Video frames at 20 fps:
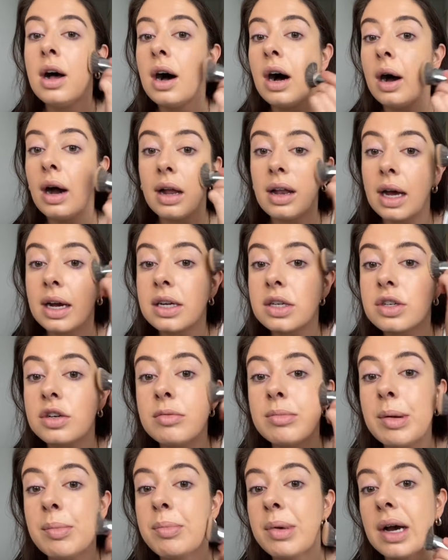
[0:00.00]
I like
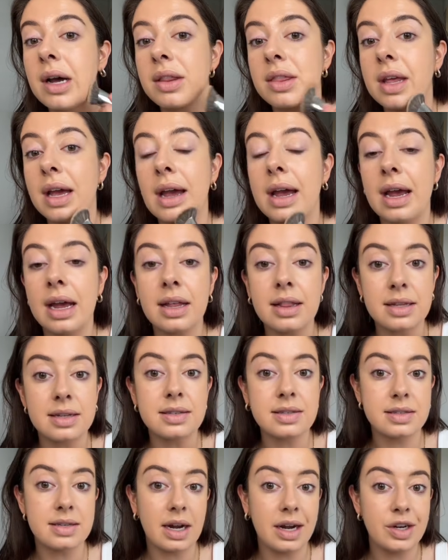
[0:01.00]
to remember that at
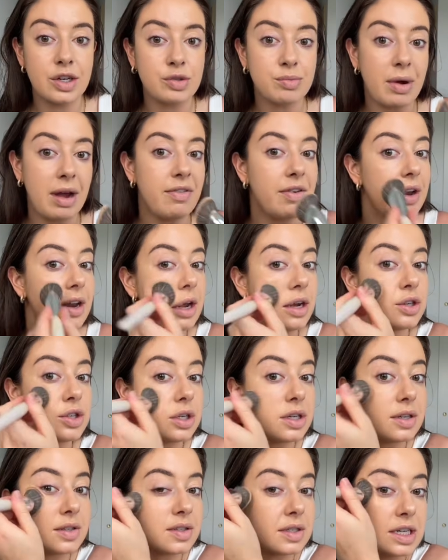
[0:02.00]
this stage, my
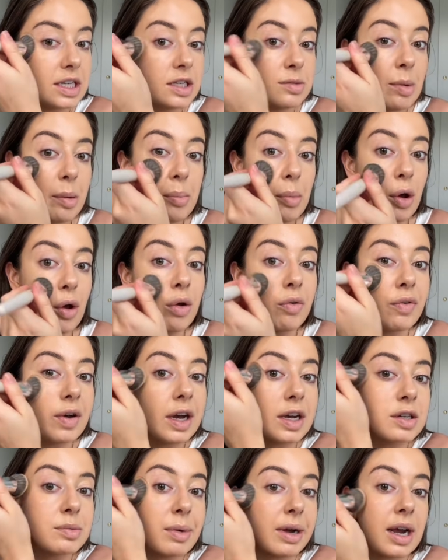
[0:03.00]
foundation doesn't need to be
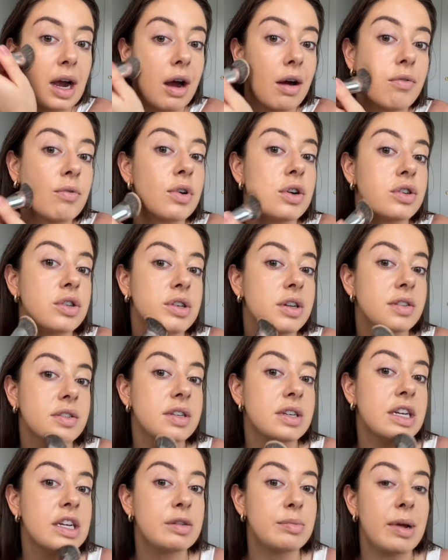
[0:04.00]
perfect. My coverage
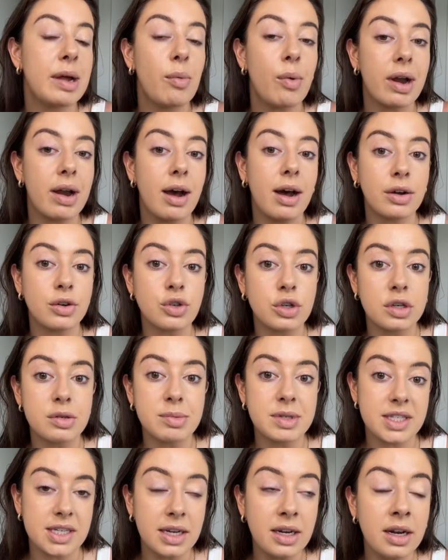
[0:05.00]
doesn't need to be
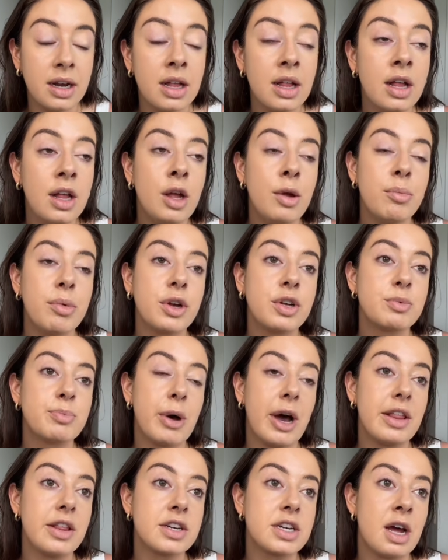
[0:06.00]
100%, because
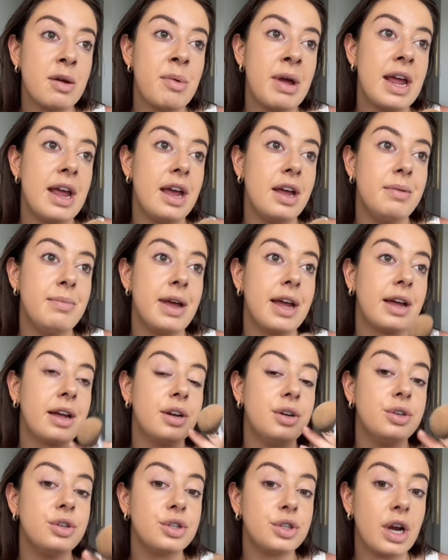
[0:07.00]
by the time I add back
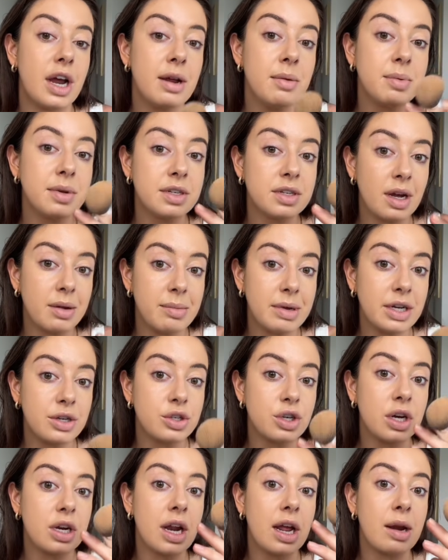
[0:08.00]
in shape and
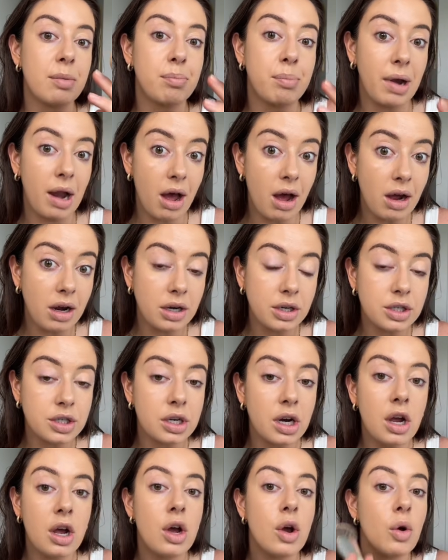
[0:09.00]
dimension and
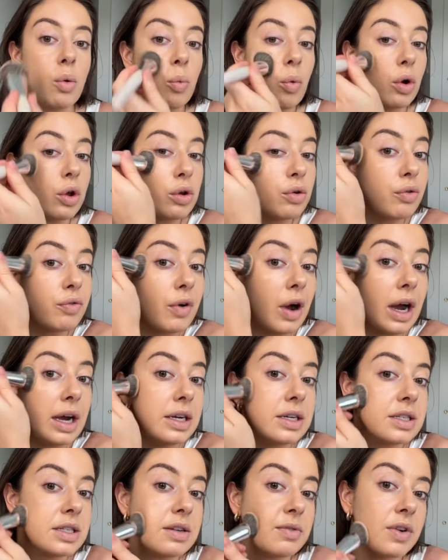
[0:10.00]
blush, what you'll
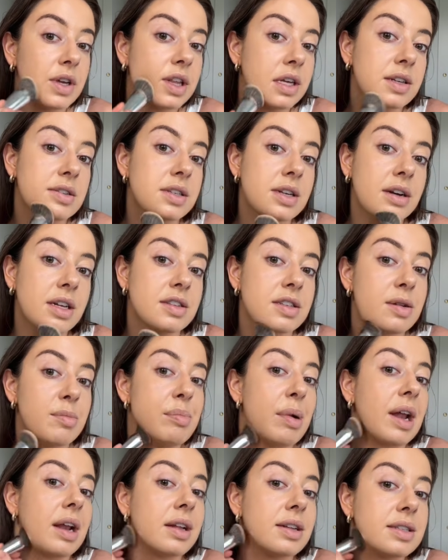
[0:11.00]
find is everything starts to
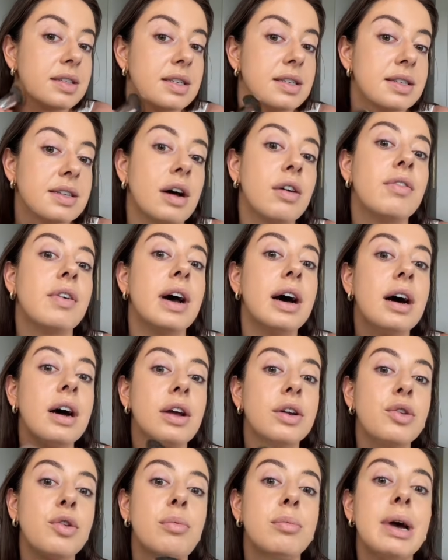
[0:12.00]
balance itself
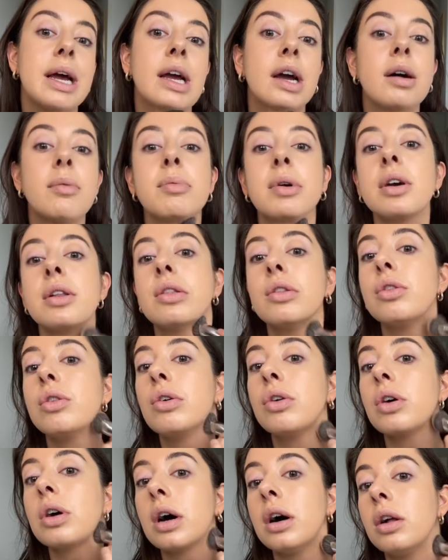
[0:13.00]
out and your makeup can
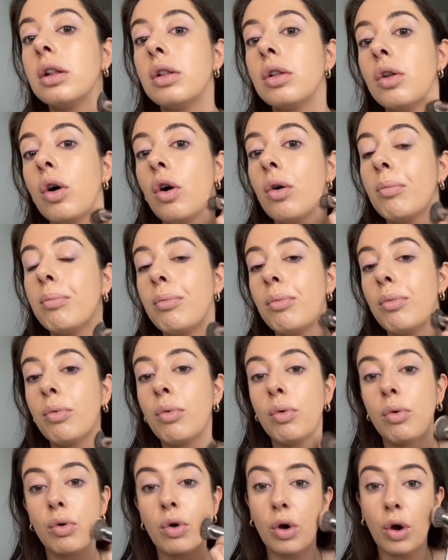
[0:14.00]
look a lot
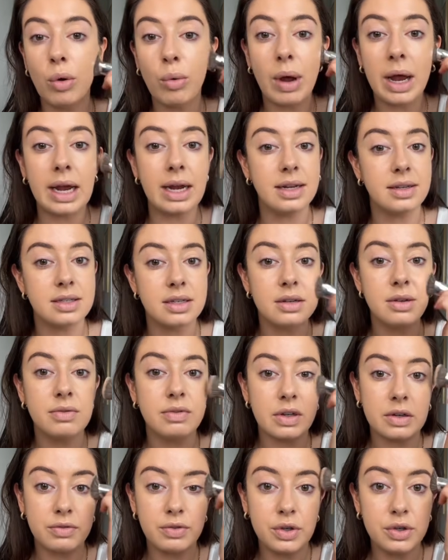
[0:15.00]
more
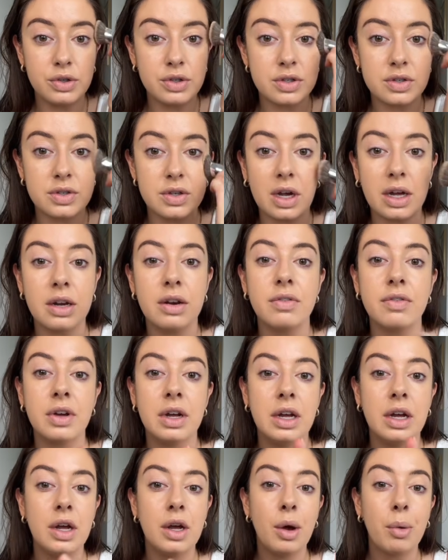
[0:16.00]
cohesive if you just kind of
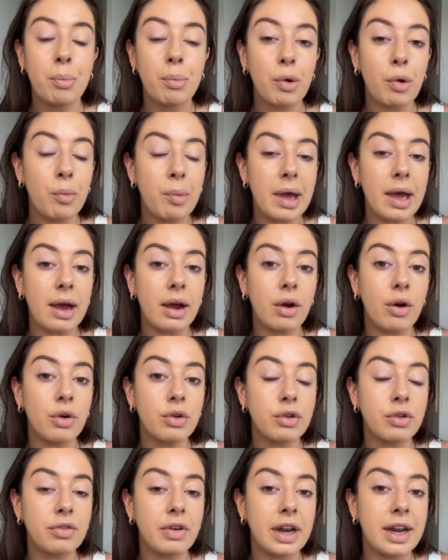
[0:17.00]
pull back
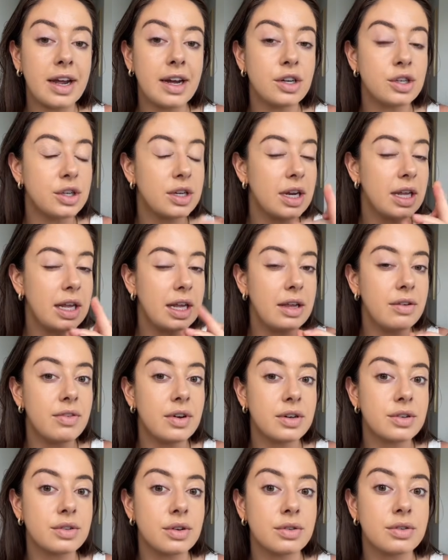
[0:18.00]
on your foundation
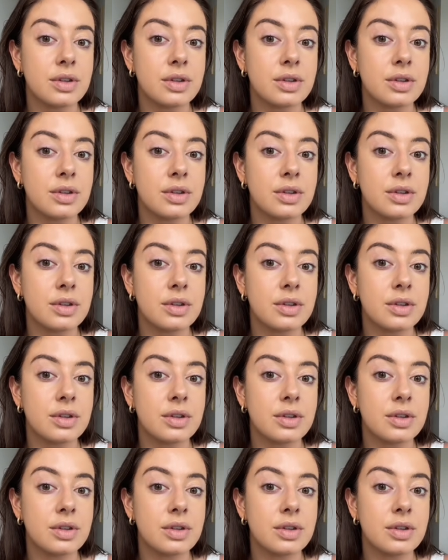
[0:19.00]
ever so